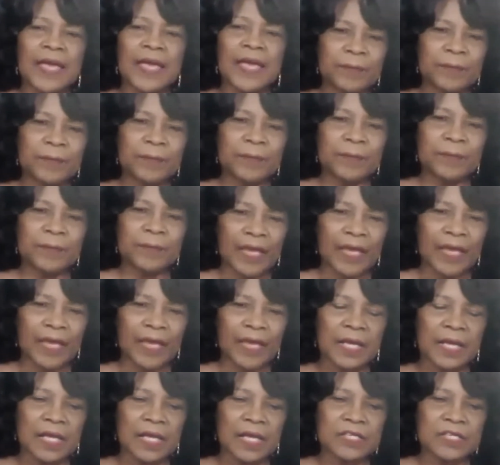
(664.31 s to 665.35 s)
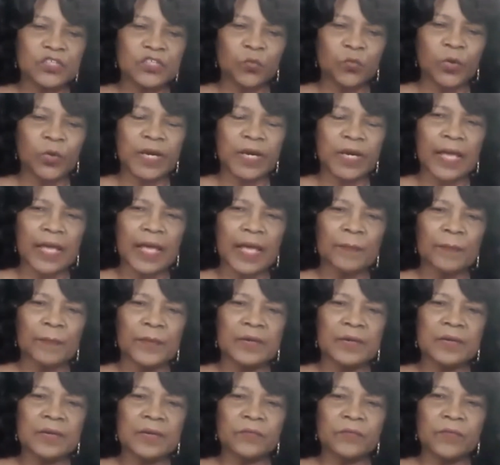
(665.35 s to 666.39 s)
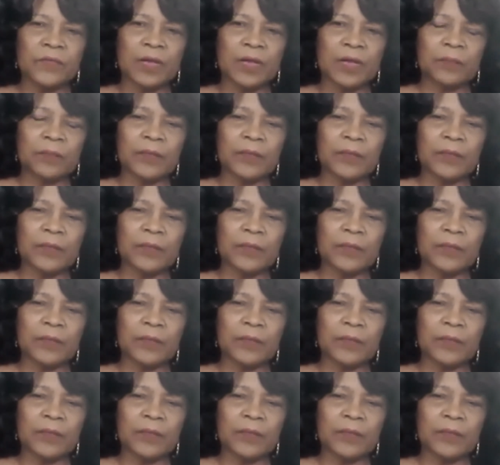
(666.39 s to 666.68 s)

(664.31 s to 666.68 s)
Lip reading: and because of what happened around